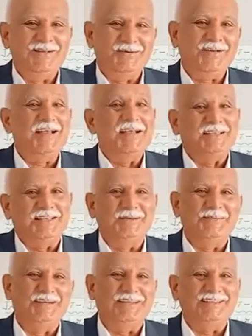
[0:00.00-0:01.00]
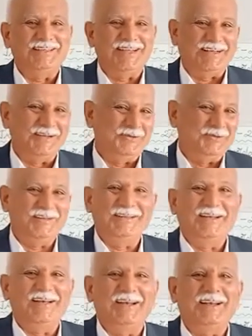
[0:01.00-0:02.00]
Okay, sea breezes occur during
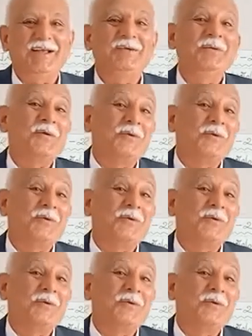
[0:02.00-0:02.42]
the daytime.